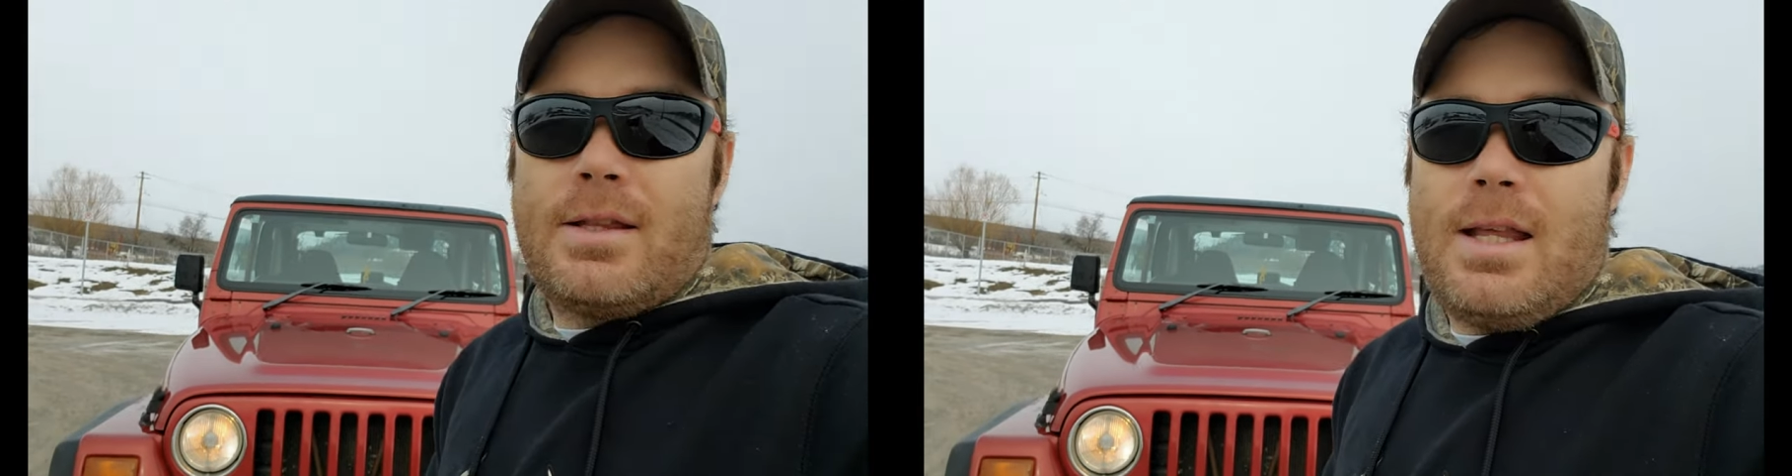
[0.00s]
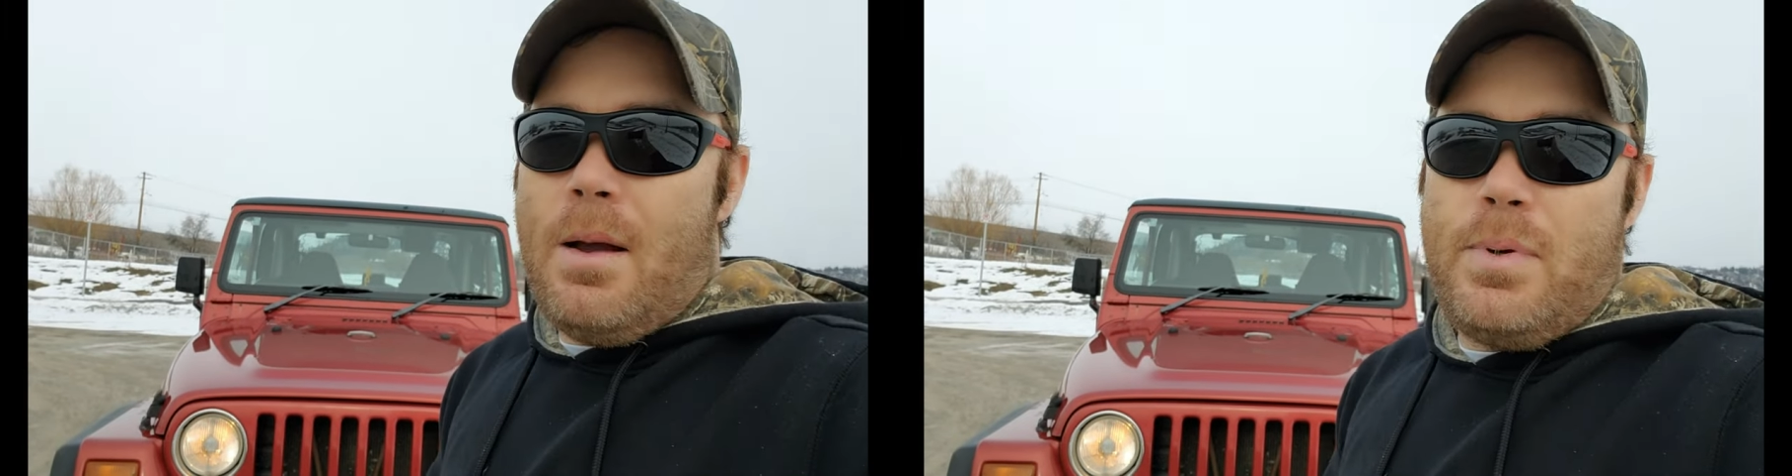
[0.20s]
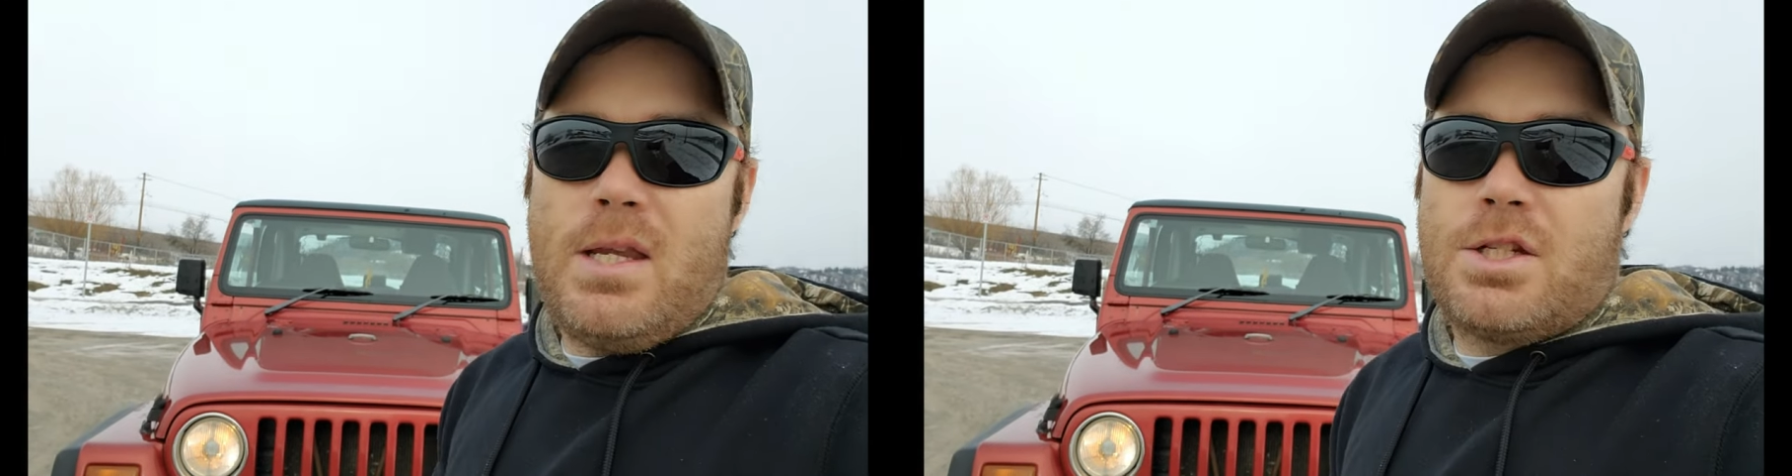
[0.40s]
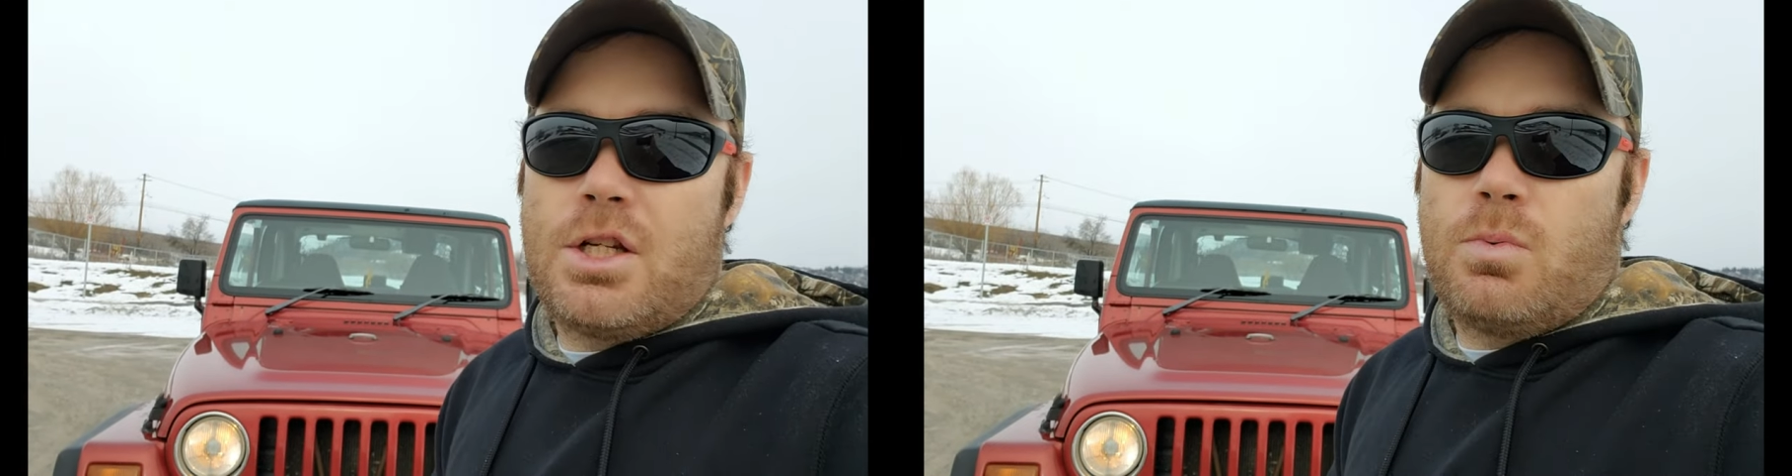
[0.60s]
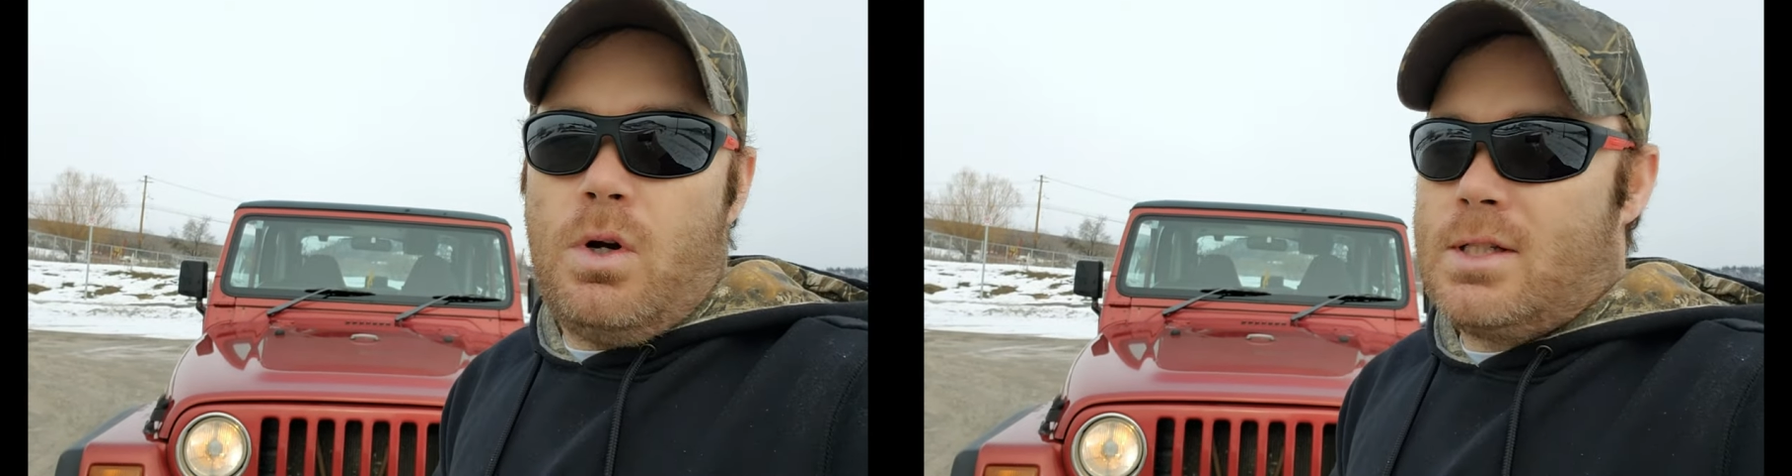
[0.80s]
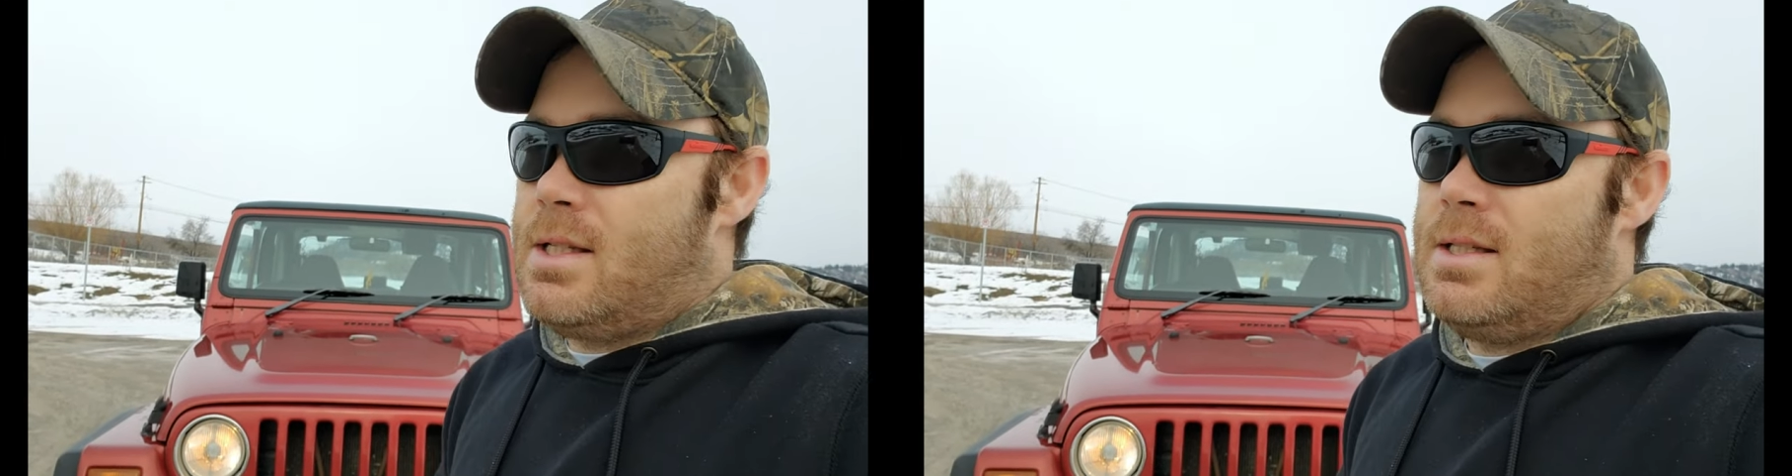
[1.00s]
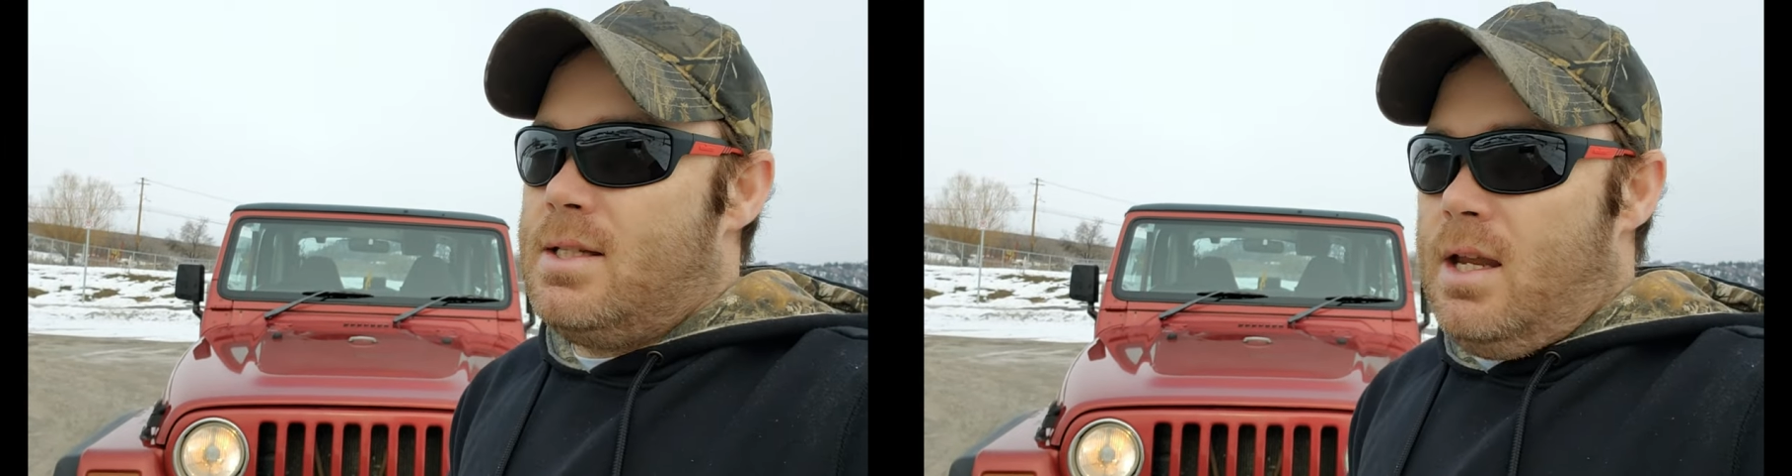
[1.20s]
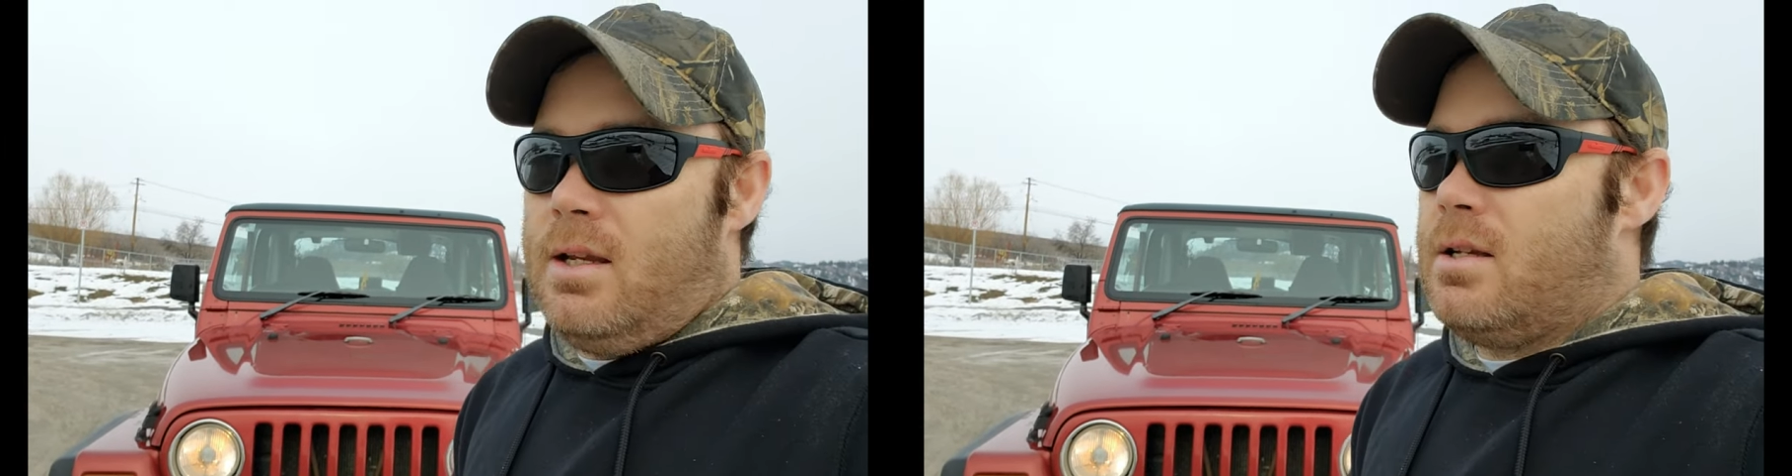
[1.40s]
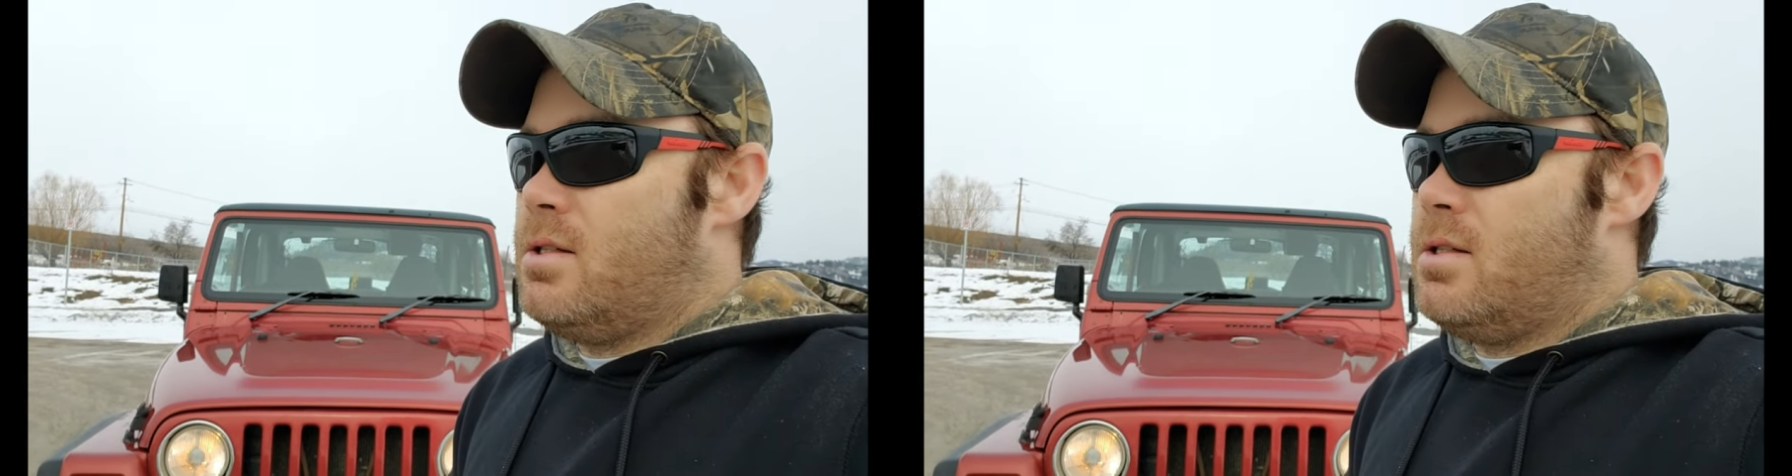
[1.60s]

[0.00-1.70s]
that beast just wants to sink.